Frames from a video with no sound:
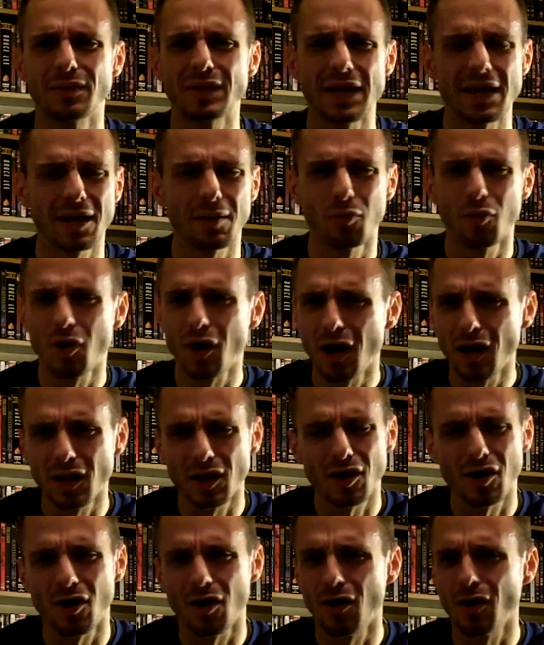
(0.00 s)
Cannibal
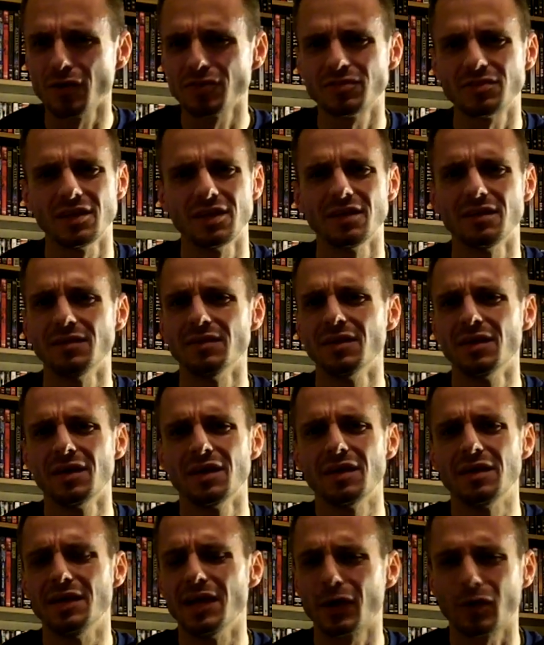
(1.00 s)
Holocaust and
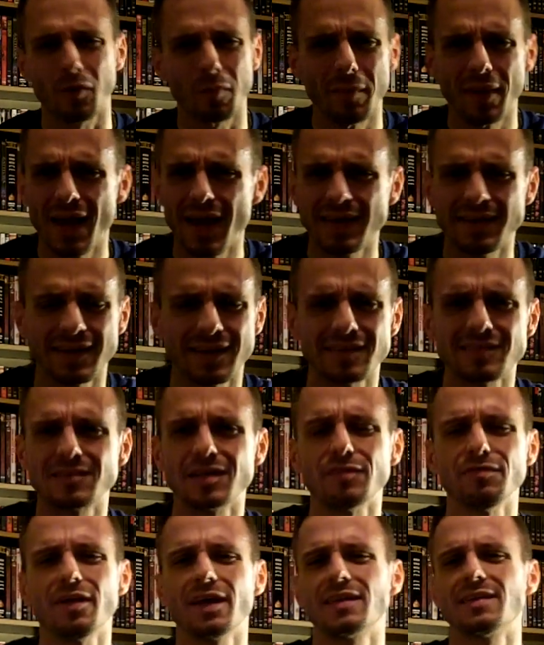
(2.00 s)
Necromantic and
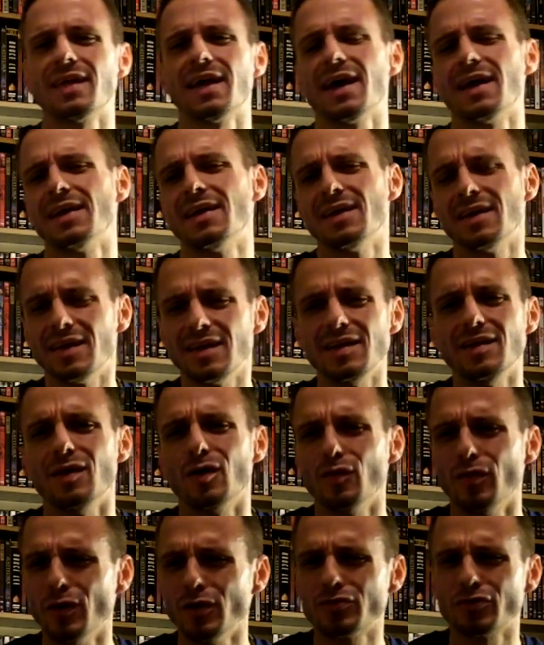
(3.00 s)
stuff like that.
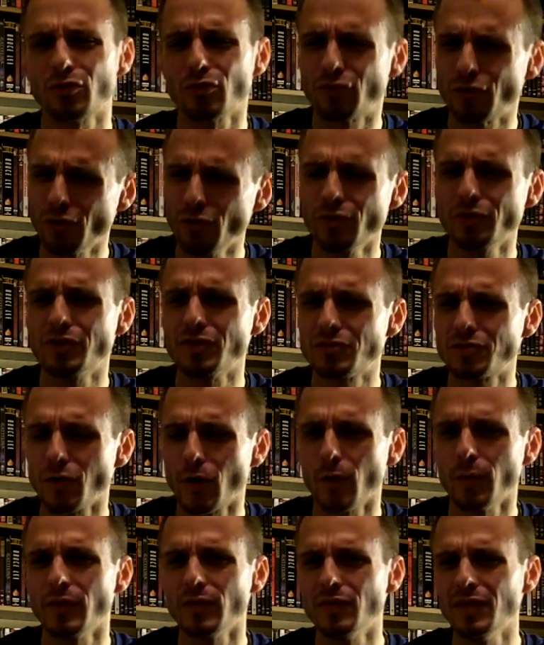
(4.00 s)
Those are truly
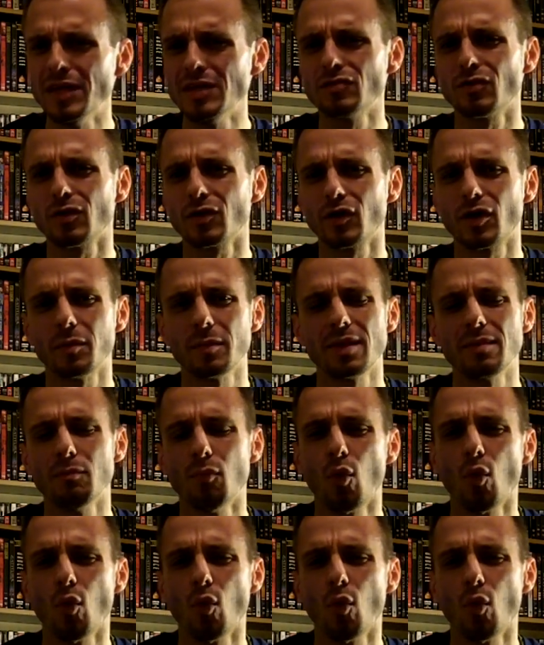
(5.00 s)
disturbing. These are going to be